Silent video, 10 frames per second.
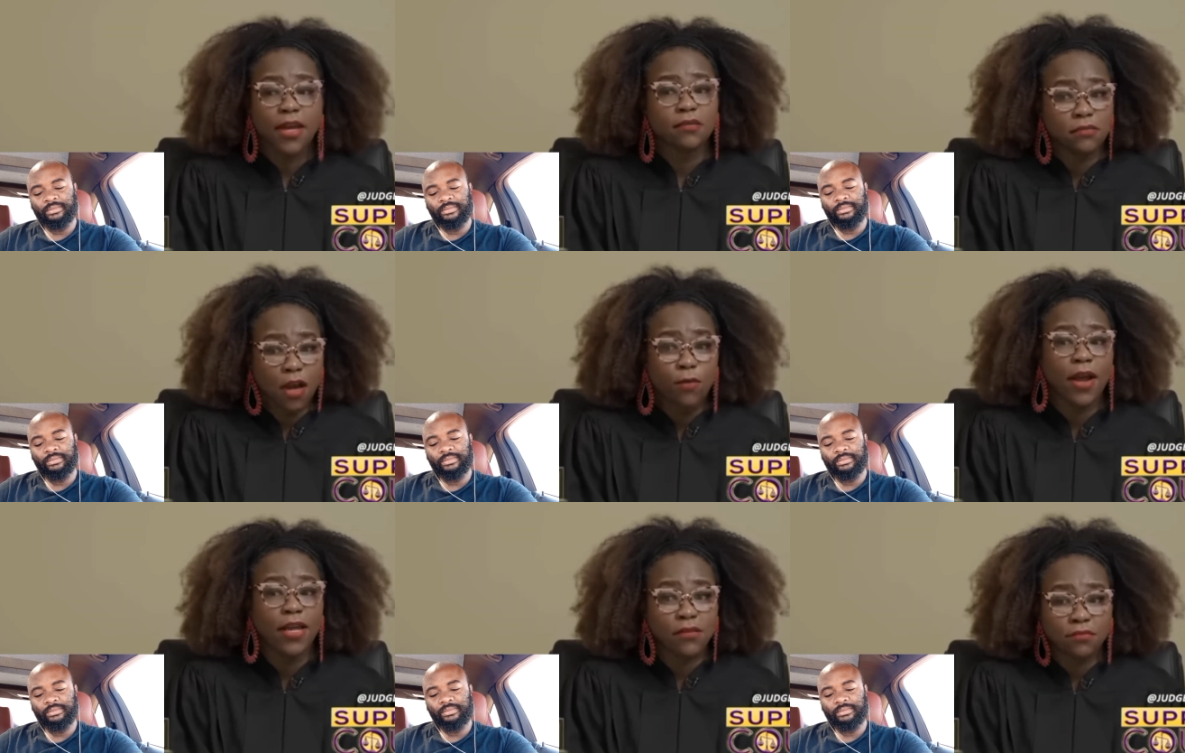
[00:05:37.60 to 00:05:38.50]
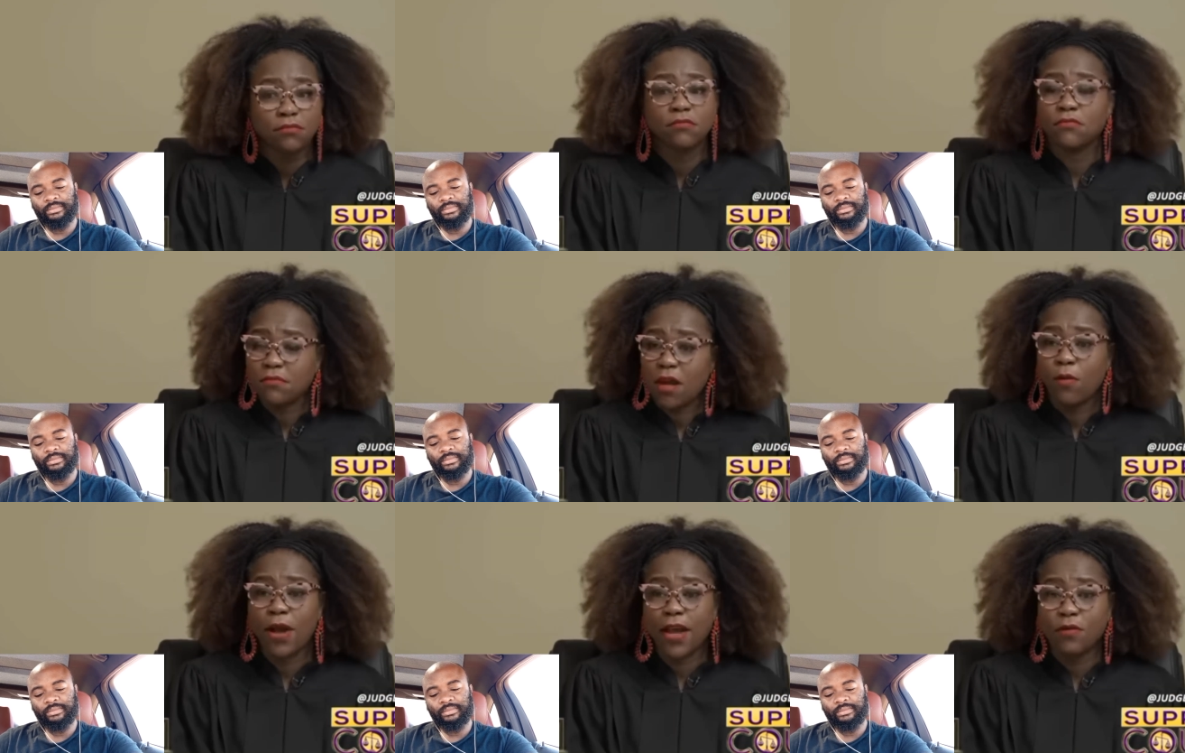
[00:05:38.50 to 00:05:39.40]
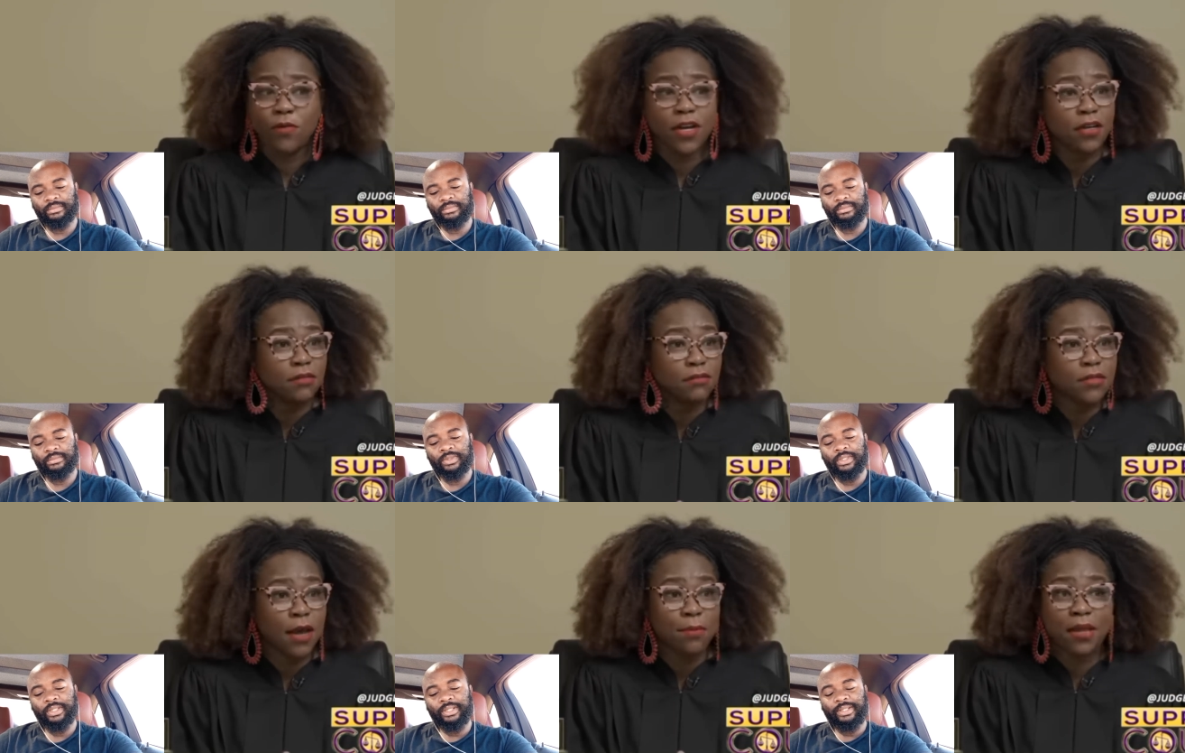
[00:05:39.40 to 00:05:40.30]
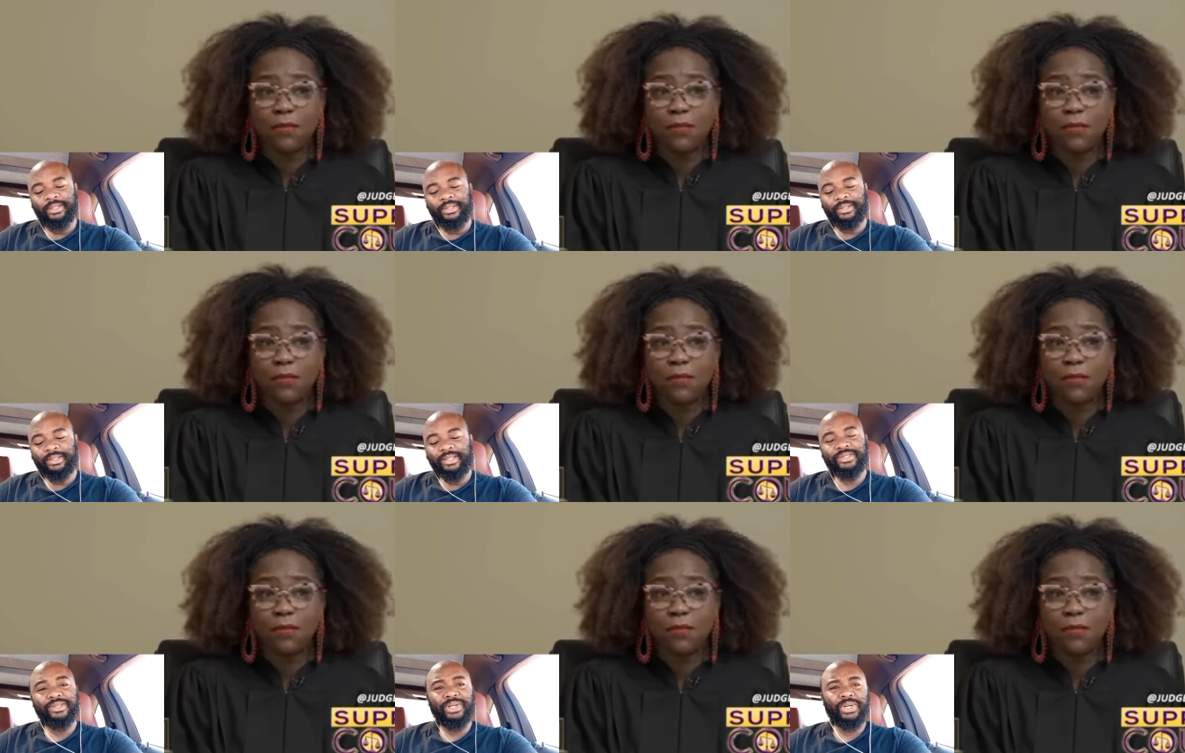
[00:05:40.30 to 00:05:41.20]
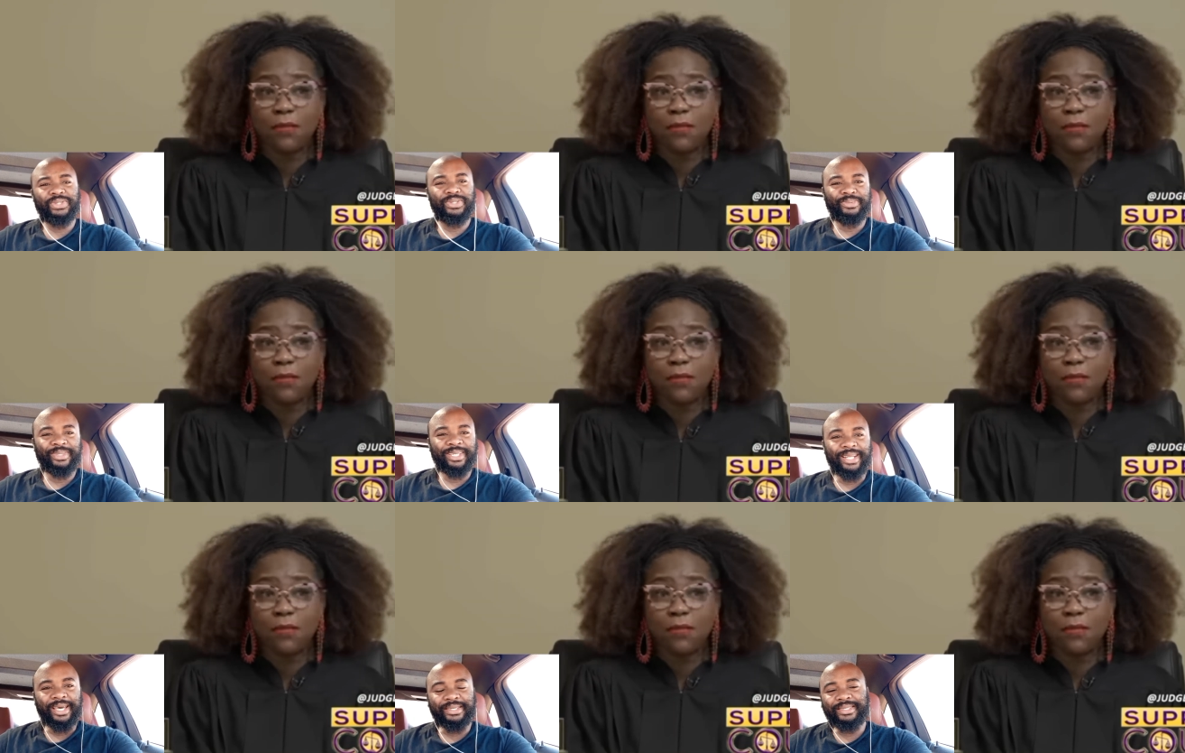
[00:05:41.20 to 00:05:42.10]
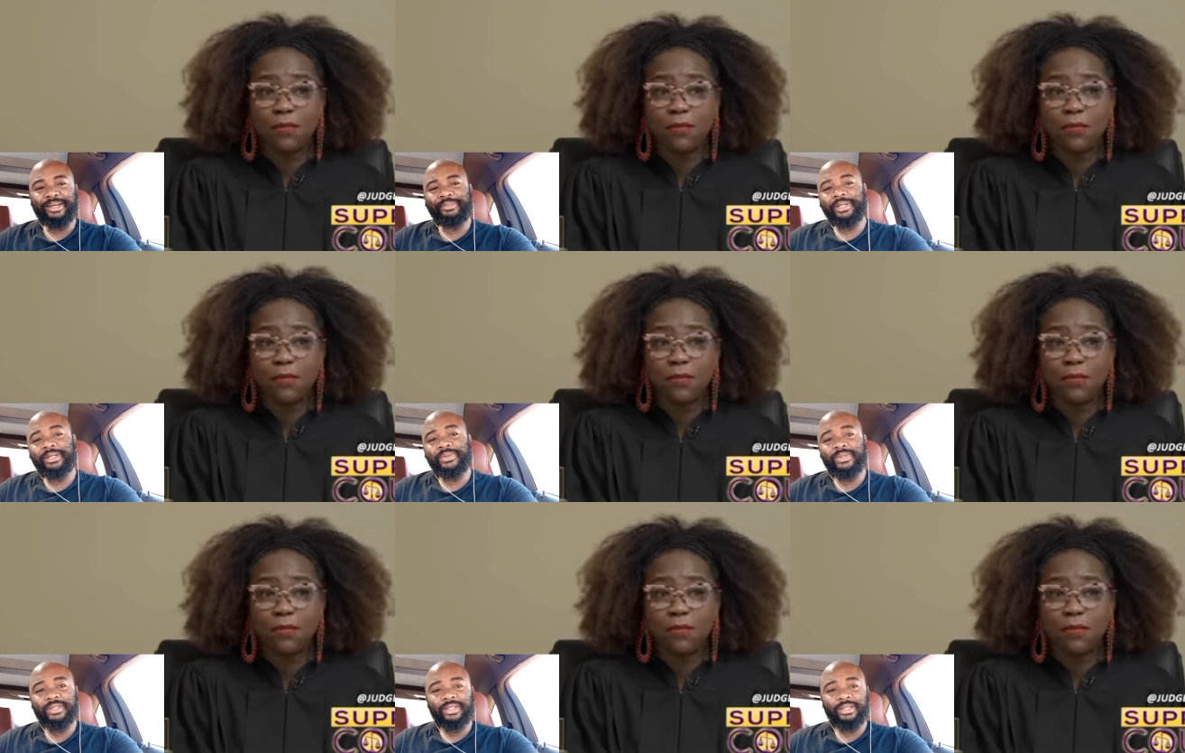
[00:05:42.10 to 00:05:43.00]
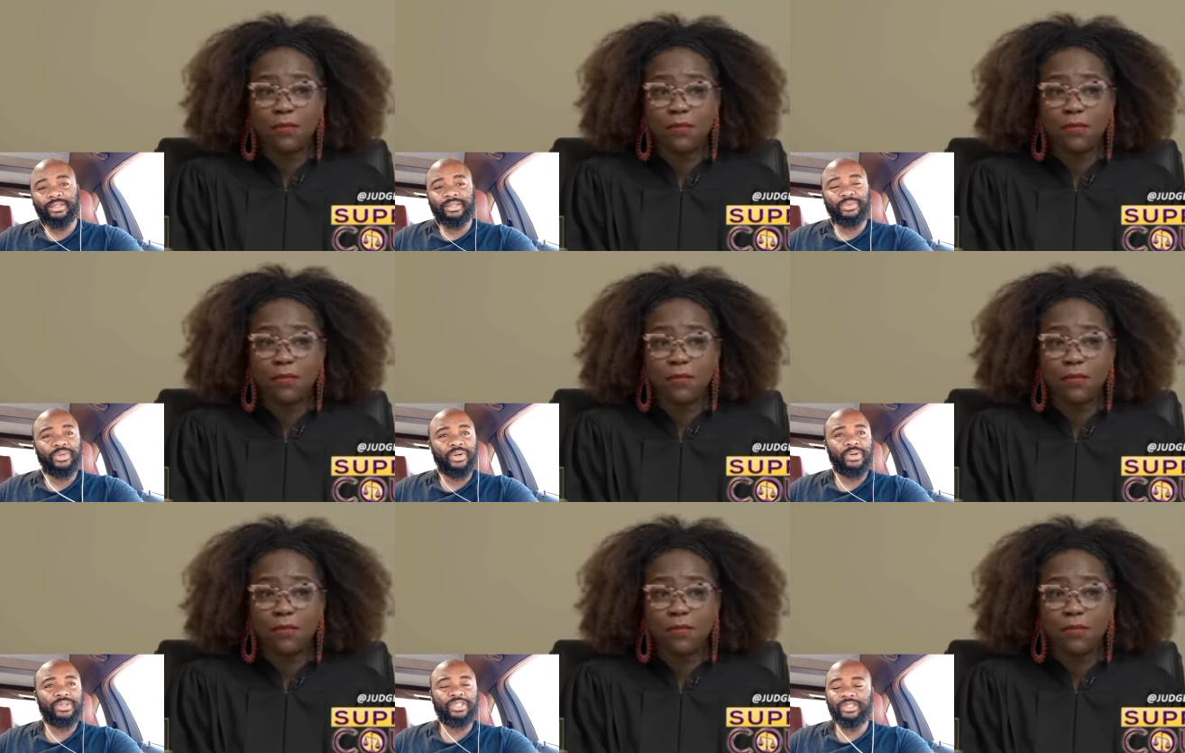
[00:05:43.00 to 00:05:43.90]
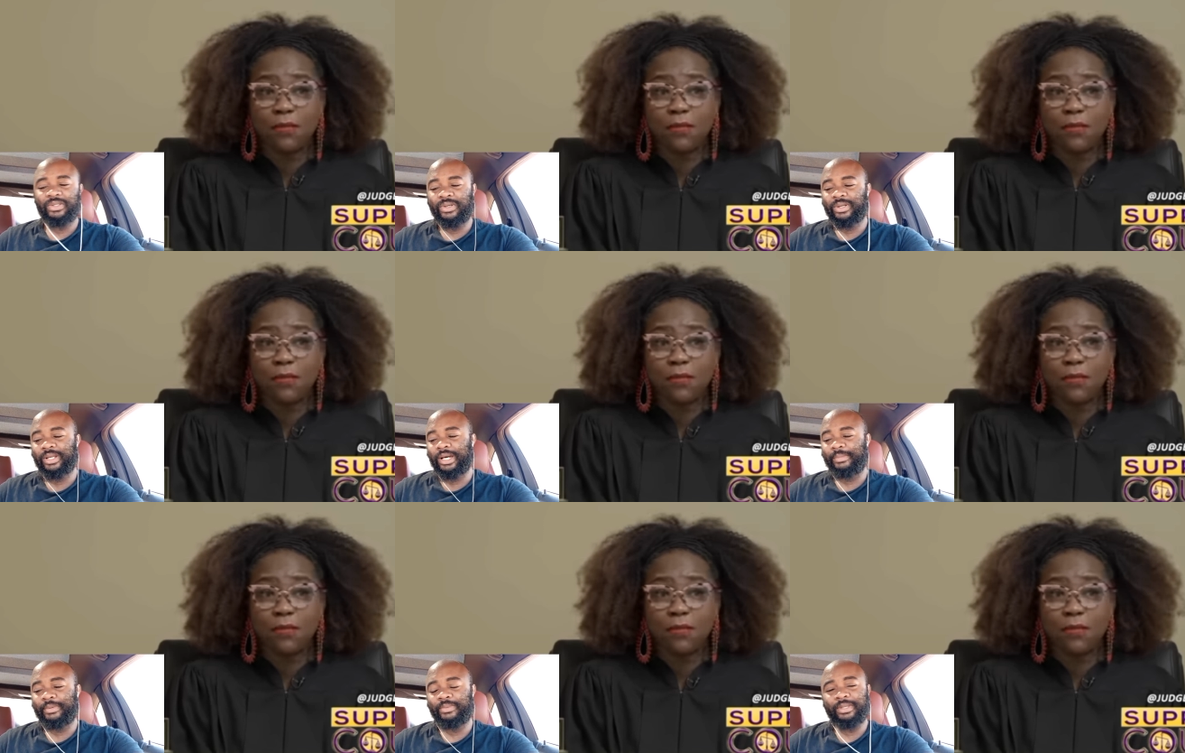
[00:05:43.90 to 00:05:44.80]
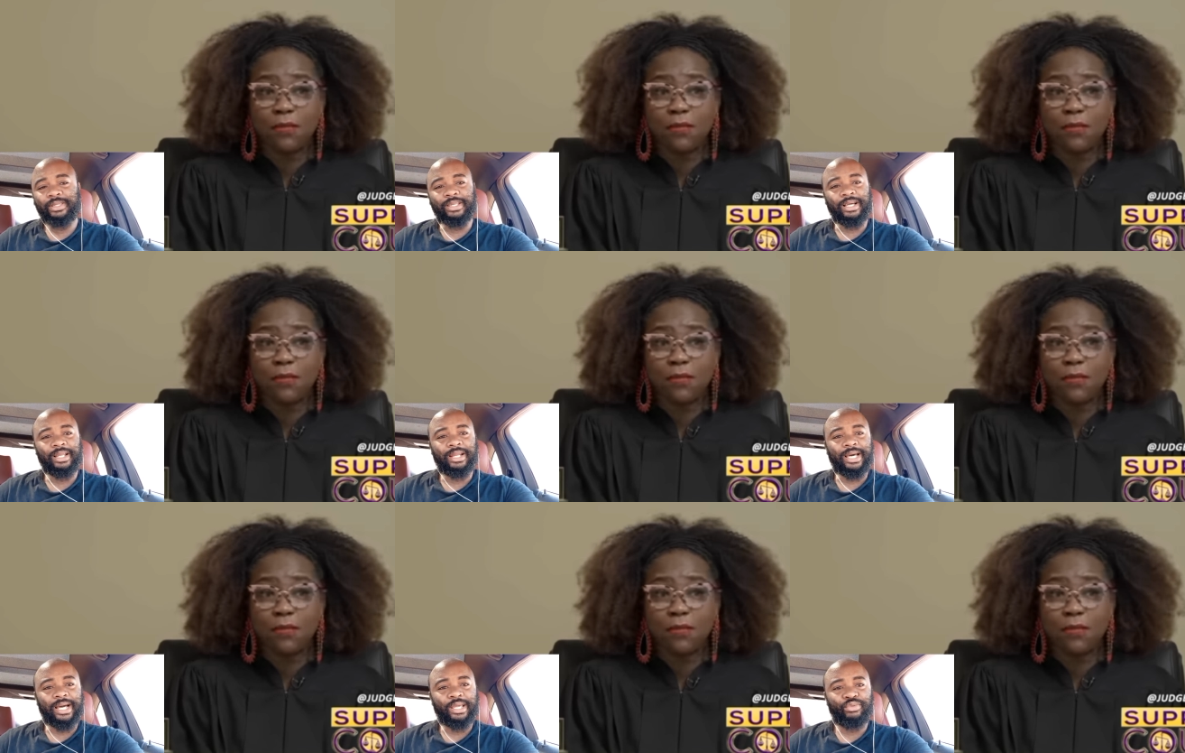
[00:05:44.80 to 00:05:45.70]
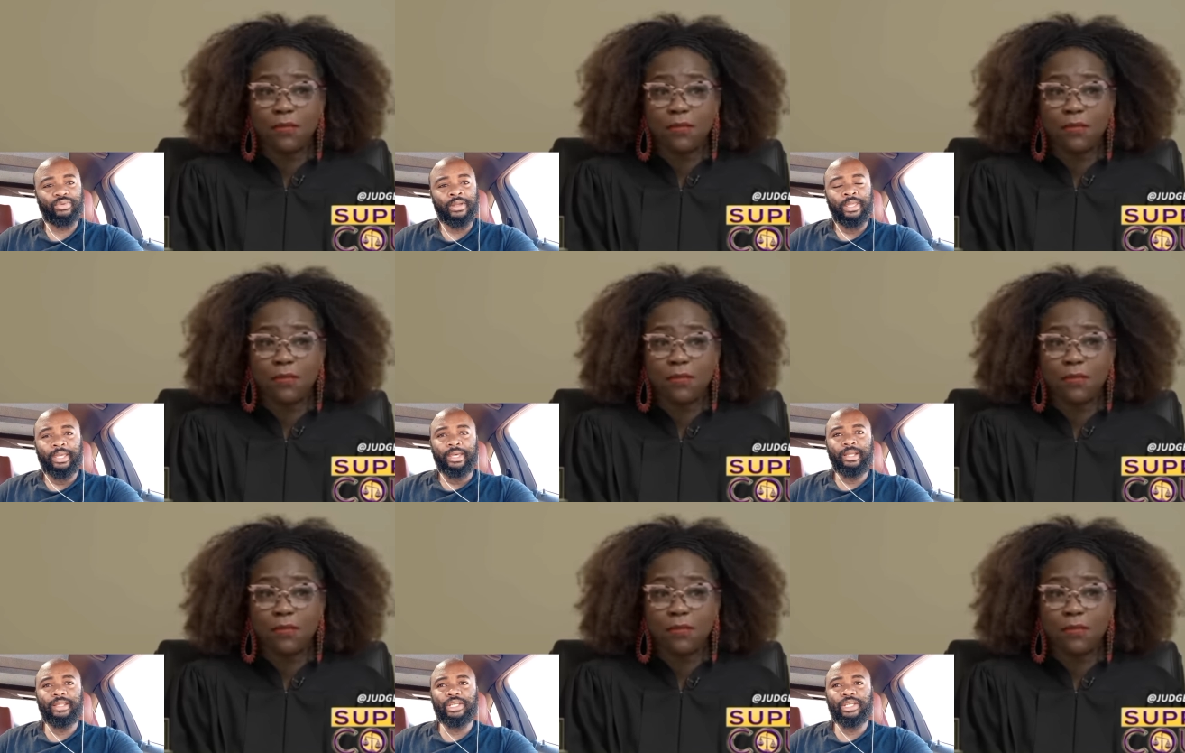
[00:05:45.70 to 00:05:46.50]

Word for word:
Speaker 1: Okay. All right. All right. Well.
Speaker 2: This looks to me like somebody who's hit the wall. She's not happy with her life. And